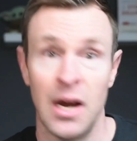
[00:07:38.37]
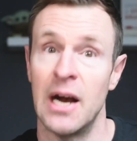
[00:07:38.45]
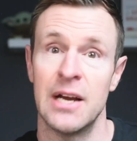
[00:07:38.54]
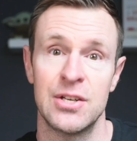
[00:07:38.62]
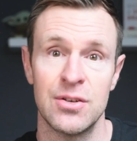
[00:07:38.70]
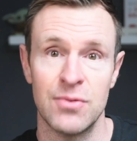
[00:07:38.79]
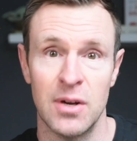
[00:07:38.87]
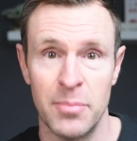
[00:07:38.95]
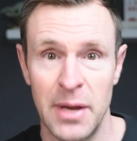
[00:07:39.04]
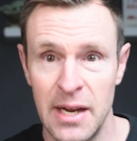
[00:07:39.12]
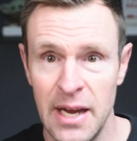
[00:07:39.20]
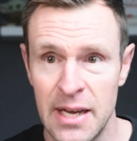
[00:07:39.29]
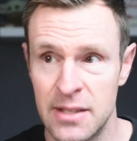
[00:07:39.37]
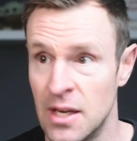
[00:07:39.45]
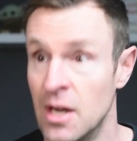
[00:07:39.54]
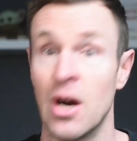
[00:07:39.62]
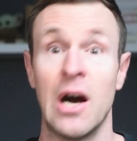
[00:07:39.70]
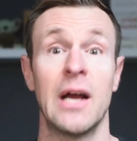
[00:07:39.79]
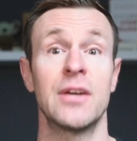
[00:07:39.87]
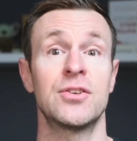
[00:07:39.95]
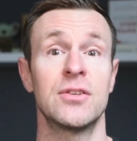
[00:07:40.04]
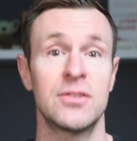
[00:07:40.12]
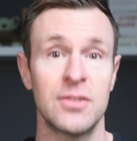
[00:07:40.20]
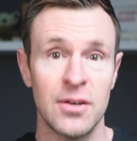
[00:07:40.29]
I should run paid ads, I
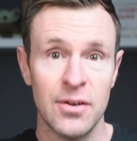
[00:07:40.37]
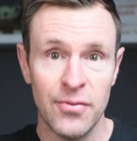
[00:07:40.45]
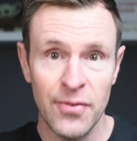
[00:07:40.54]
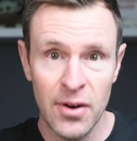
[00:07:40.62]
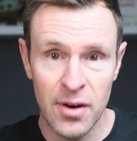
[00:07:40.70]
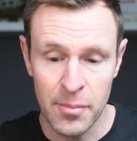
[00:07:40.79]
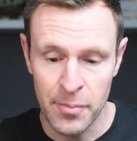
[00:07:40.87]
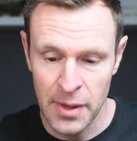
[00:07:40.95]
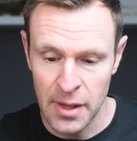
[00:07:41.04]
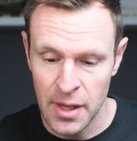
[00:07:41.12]
should start a farm.